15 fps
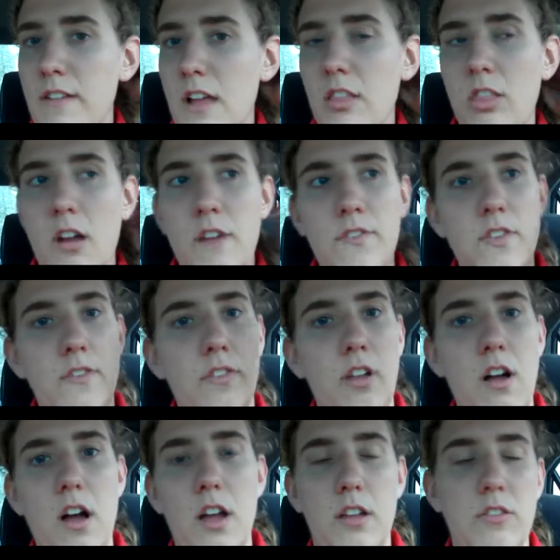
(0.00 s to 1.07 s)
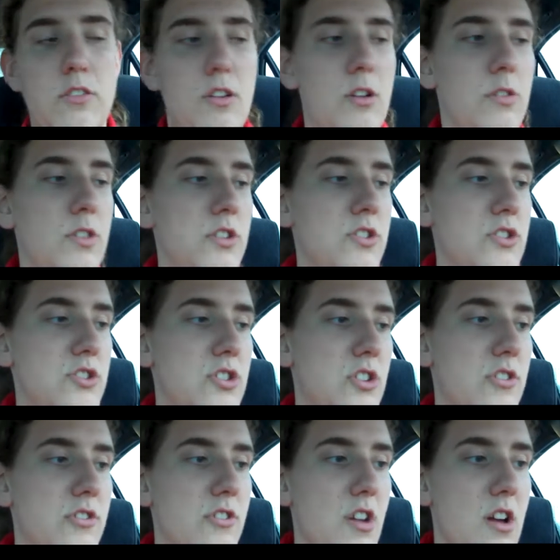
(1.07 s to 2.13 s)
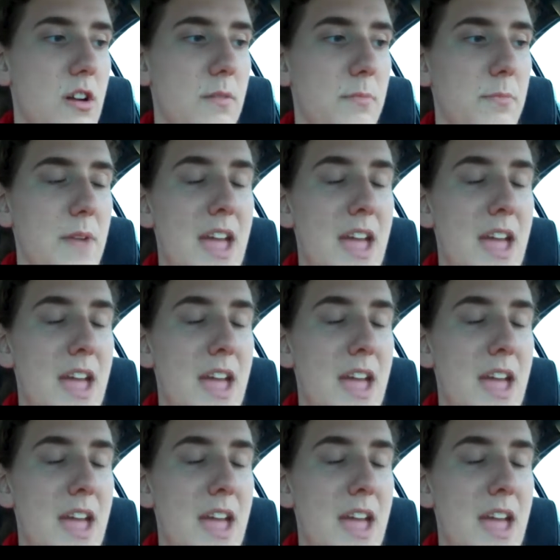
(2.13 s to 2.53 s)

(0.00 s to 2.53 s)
I love the vlog. So this is just um,